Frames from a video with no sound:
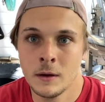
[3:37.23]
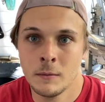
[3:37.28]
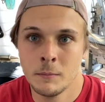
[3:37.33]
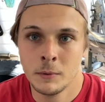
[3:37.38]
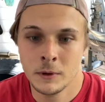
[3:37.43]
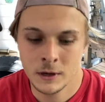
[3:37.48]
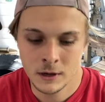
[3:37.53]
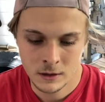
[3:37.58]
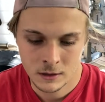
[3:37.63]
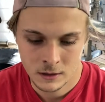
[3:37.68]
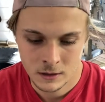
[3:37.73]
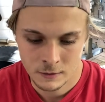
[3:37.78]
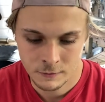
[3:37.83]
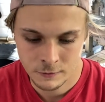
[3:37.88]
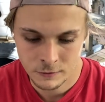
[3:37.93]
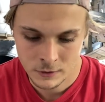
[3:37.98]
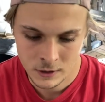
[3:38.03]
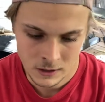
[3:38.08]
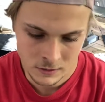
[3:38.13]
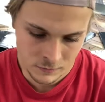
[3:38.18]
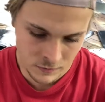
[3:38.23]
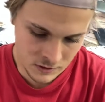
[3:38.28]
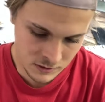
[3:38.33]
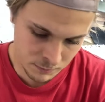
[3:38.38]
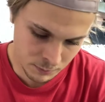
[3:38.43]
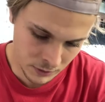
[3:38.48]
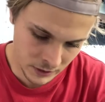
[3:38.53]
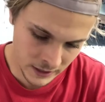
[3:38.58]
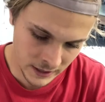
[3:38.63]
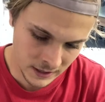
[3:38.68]
But yeah, if you have this
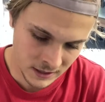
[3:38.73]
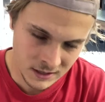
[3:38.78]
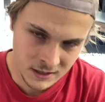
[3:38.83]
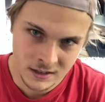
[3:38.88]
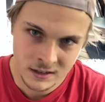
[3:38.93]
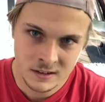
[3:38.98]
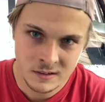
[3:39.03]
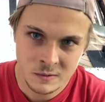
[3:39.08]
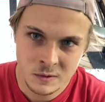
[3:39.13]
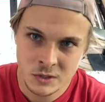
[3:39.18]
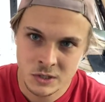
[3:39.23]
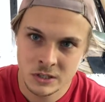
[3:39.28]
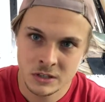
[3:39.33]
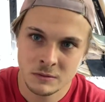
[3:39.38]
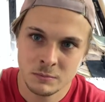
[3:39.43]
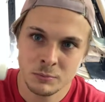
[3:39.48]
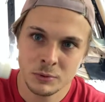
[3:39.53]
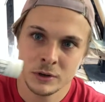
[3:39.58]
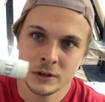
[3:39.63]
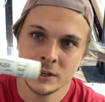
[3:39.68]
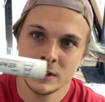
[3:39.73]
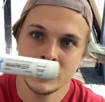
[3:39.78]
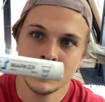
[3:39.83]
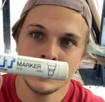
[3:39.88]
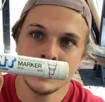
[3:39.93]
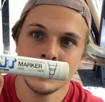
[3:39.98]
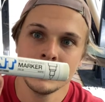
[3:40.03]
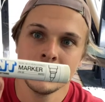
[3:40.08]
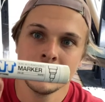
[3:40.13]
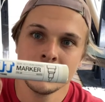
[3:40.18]
brand, which is pretty
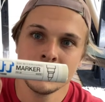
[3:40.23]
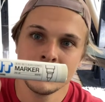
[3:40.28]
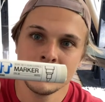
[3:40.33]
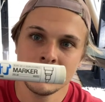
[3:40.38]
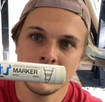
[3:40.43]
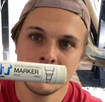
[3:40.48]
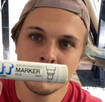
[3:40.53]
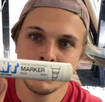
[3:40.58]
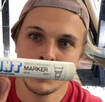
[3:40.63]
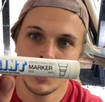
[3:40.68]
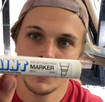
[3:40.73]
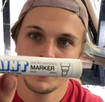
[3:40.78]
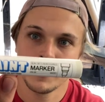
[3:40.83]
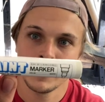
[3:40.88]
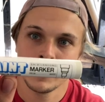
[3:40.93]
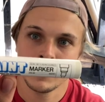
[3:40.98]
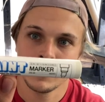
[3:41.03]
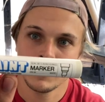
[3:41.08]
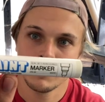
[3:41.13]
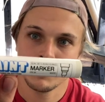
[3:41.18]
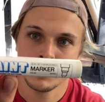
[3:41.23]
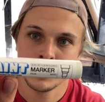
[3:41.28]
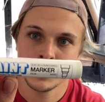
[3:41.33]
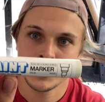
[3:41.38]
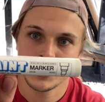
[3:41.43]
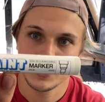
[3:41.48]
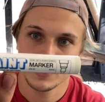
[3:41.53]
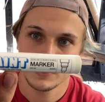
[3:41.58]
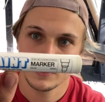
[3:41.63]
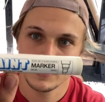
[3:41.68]
popular, I'm pretty
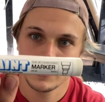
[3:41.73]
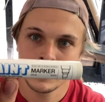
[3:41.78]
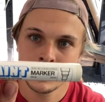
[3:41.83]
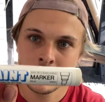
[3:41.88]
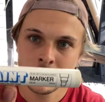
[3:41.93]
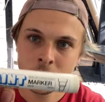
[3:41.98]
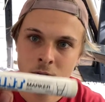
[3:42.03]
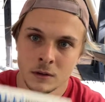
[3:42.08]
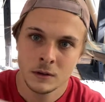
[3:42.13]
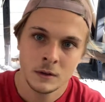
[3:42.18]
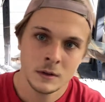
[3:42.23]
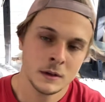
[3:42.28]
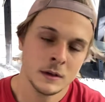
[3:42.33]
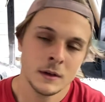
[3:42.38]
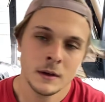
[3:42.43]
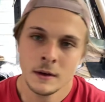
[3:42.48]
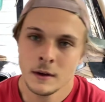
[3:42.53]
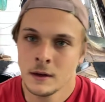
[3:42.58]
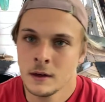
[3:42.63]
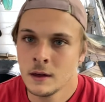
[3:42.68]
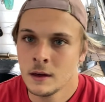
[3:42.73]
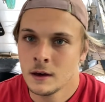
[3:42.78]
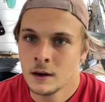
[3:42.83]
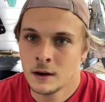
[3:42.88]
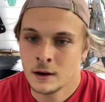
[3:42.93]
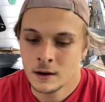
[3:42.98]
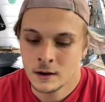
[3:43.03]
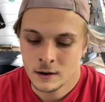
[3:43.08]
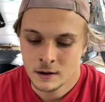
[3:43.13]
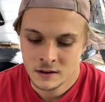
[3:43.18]
sure,
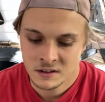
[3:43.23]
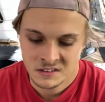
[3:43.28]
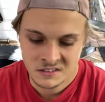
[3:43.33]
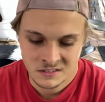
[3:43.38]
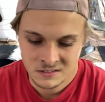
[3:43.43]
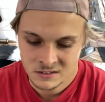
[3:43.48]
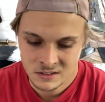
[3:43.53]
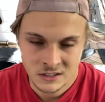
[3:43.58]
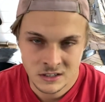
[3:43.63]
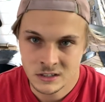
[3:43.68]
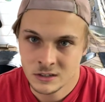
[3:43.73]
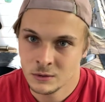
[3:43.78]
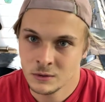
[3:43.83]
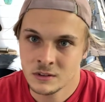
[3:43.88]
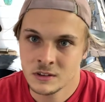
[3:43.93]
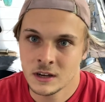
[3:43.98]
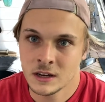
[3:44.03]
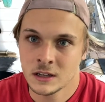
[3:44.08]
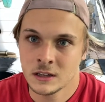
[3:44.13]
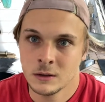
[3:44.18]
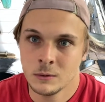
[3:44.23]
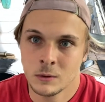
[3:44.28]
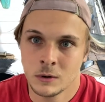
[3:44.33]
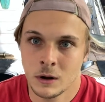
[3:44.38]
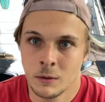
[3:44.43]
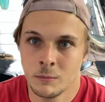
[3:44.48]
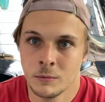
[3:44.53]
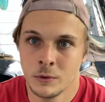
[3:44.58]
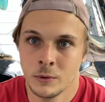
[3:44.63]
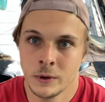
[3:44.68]
you can do exactly what
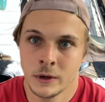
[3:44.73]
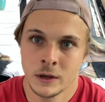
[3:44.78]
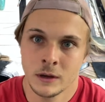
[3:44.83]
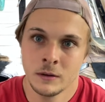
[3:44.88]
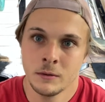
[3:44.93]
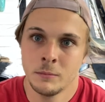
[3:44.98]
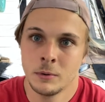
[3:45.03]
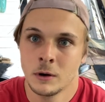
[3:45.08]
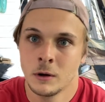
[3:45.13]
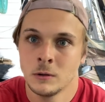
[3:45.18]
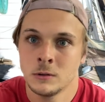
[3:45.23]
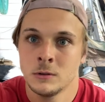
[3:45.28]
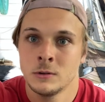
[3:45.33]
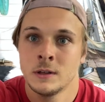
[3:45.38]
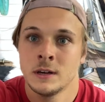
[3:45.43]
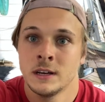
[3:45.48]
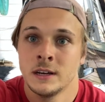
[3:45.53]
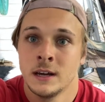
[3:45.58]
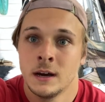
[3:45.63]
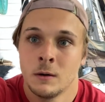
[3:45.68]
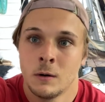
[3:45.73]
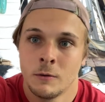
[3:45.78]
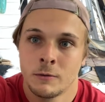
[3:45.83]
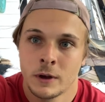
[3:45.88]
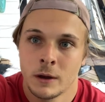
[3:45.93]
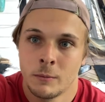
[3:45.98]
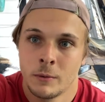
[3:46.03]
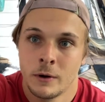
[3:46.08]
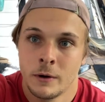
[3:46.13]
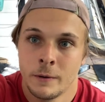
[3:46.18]
I'm doing, but I'll do that now off
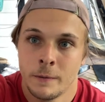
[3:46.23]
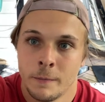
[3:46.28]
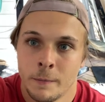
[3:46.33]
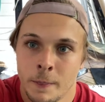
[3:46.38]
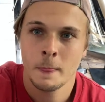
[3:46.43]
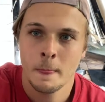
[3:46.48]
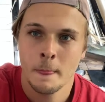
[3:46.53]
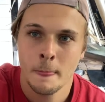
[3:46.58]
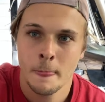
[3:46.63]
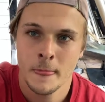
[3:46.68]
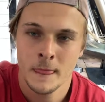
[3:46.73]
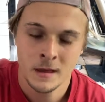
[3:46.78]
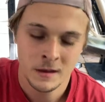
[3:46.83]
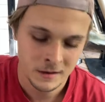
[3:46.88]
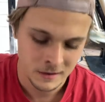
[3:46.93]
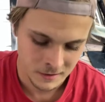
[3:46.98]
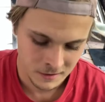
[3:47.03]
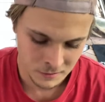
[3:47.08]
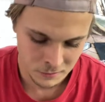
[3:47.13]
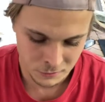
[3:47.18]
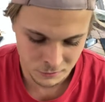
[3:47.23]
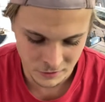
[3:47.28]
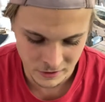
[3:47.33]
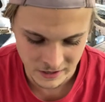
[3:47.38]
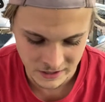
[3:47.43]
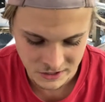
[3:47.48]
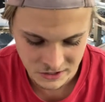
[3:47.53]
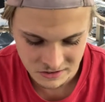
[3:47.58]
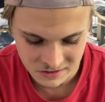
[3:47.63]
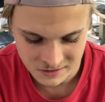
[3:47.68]
camera.
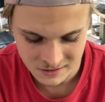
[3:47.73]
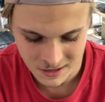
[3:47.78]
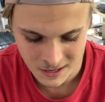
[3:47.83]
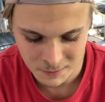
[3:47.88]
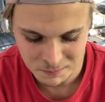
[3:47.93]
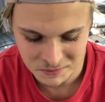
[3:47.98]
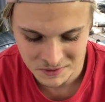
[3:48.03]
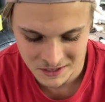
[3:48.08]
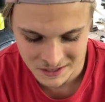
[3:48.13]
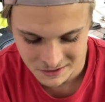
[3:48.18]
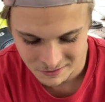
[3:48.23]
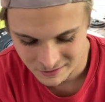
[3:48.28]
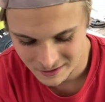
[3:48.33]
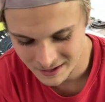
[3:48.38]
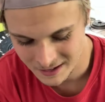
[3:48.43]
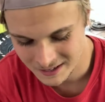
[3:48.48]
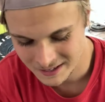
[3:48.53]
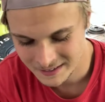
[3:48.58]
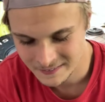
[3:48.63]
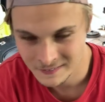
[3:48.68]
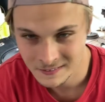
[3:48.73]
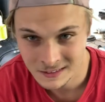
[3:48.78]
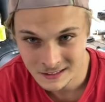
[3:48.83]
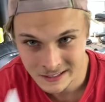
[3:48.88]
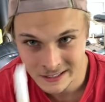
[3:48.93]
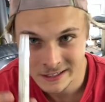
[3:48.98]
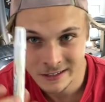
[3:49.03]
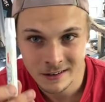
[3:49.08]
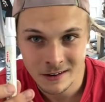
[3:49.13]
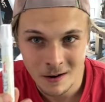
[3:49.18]
Alrighty, just an update on how to get the
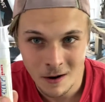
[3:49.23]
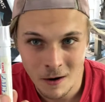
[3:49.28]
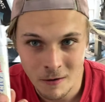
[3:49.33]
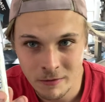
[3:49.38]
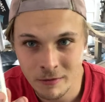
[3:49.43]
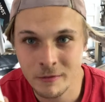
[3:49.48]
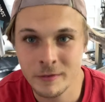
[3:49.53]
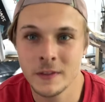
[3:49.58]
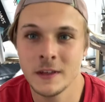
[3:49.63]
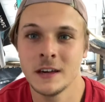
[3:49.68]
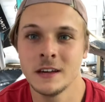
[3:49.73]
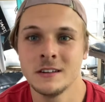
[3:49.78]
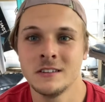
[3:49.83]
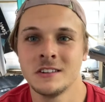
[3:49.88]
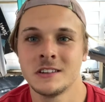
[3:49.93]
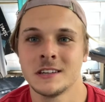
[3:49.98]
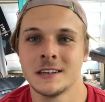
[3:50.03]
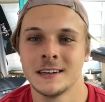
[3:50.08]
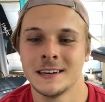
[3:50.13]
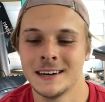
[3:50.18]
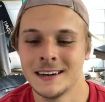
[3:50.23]
lid off of these.